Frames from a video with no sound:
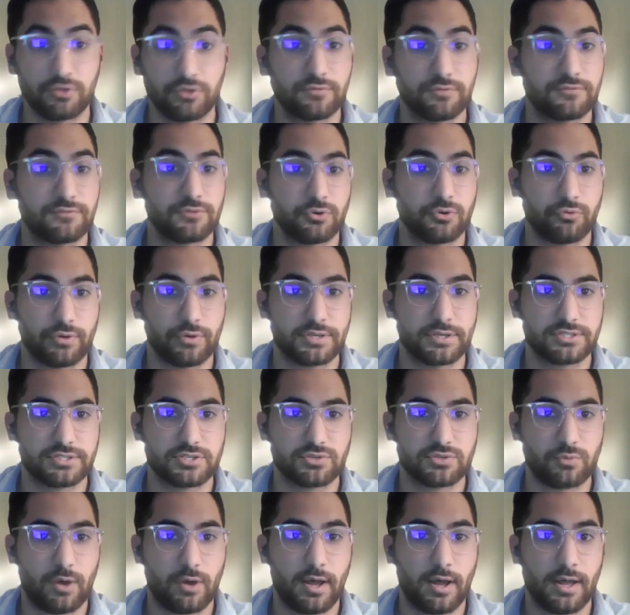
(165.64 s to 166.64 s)
Few
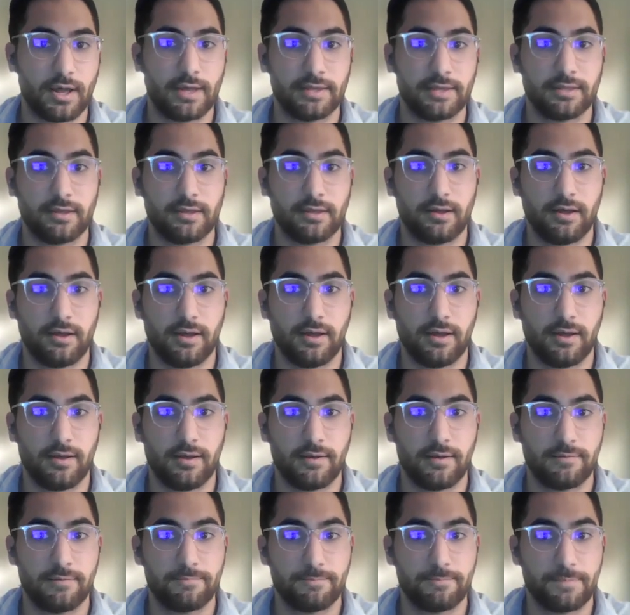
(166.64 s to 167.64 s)
reasons why.
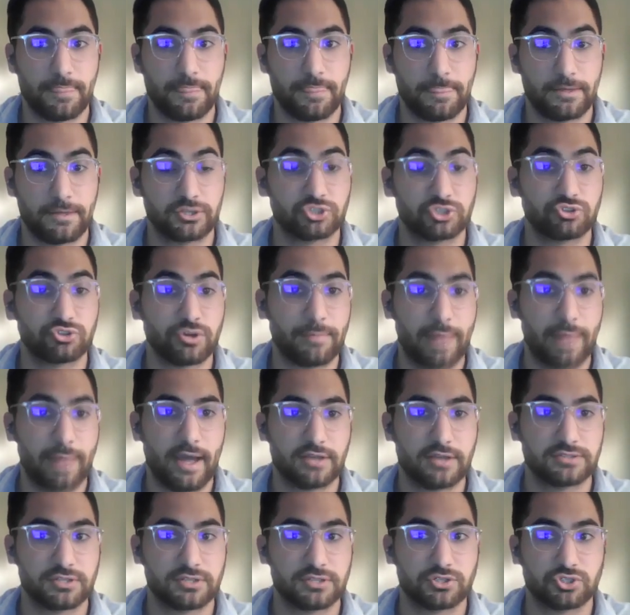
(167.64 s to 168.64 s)
The extreme
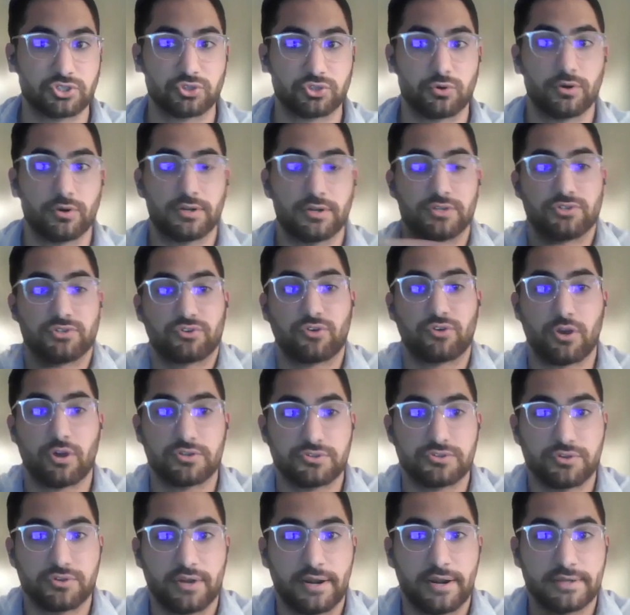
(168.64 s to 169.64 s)
housing shortage
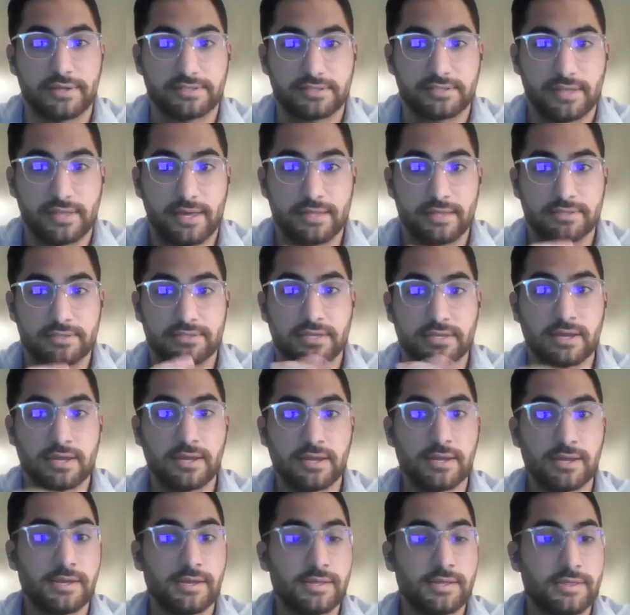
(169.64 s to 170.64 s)
across the United States.
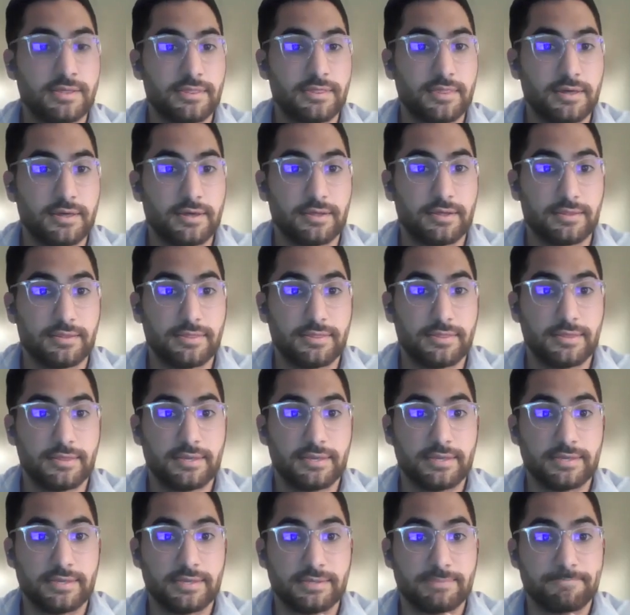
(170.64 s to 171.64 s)

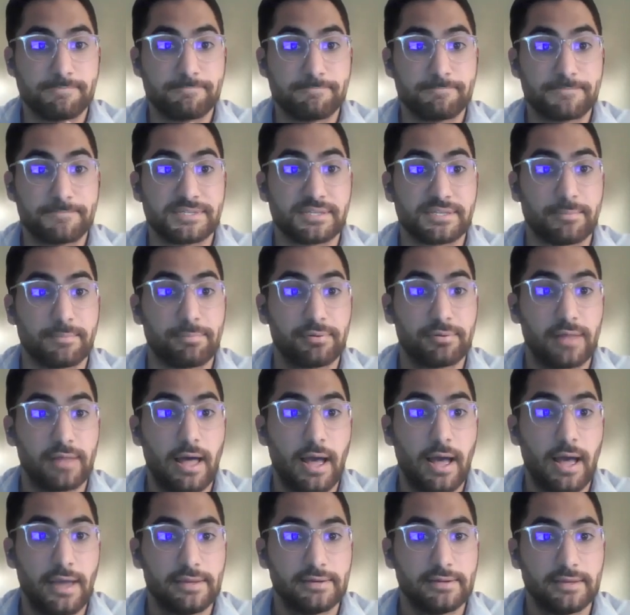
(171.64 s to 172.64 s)
The
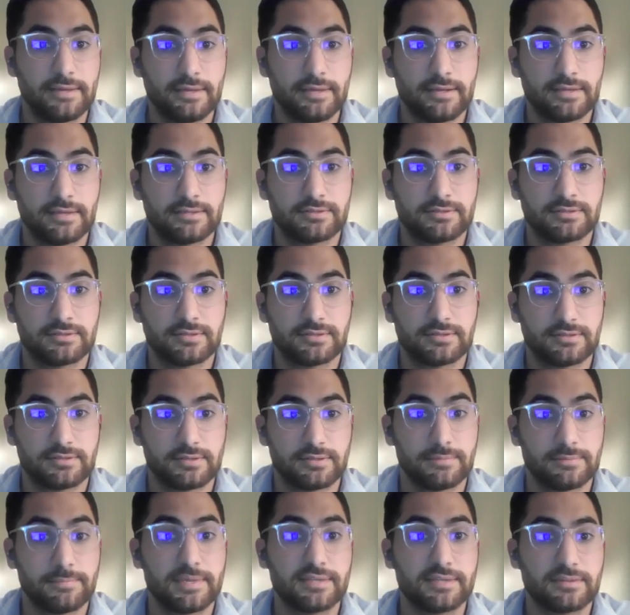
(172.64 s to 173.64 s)
supply needed
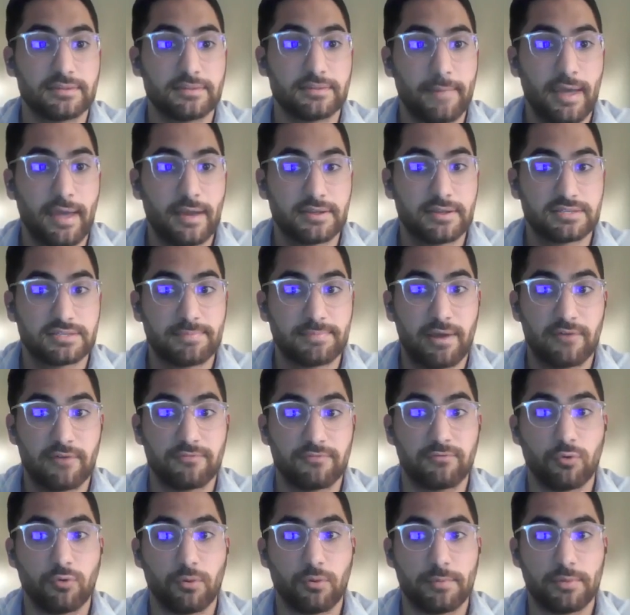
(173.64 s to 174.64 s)
to meet demand is about
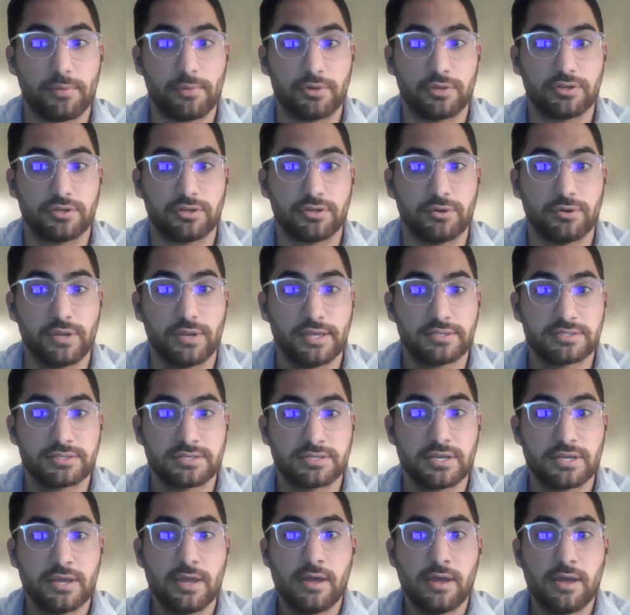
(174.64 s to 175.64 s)
4 million
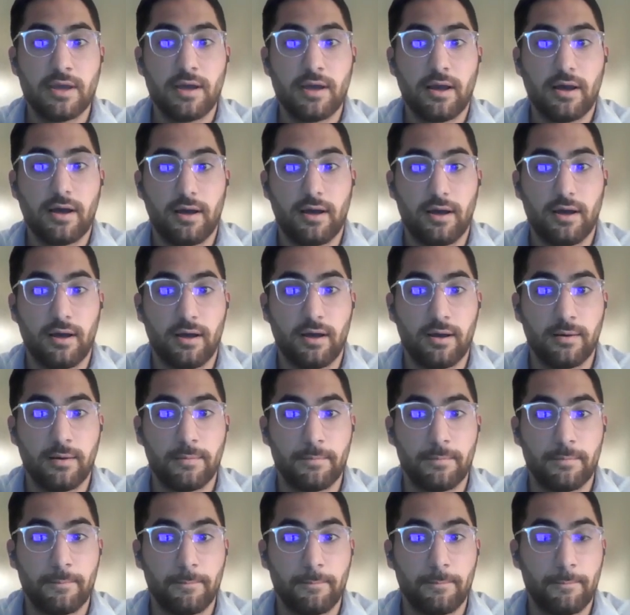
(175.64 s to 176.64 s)
units,
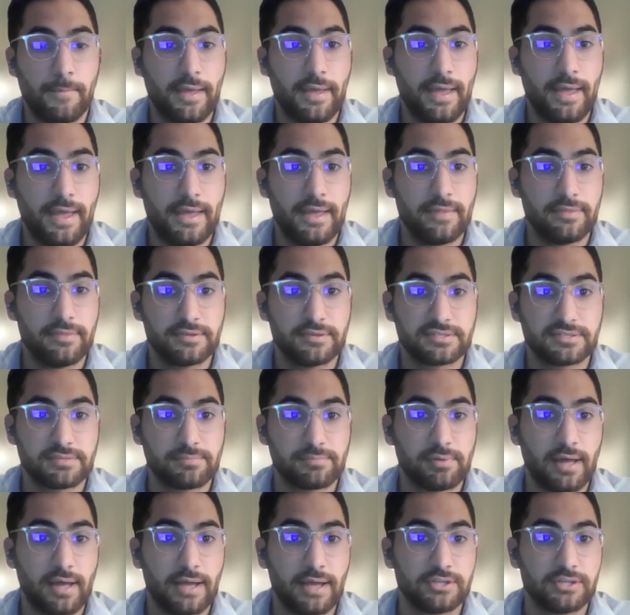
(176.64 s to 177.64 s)
and the
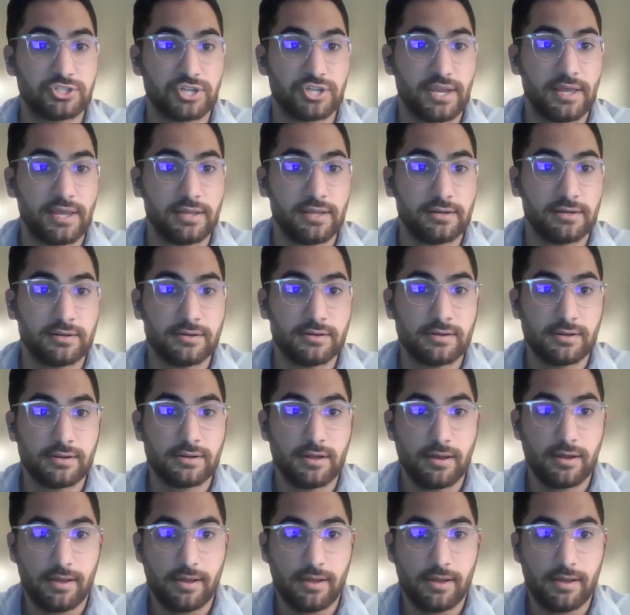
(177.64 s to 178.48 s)
supply chain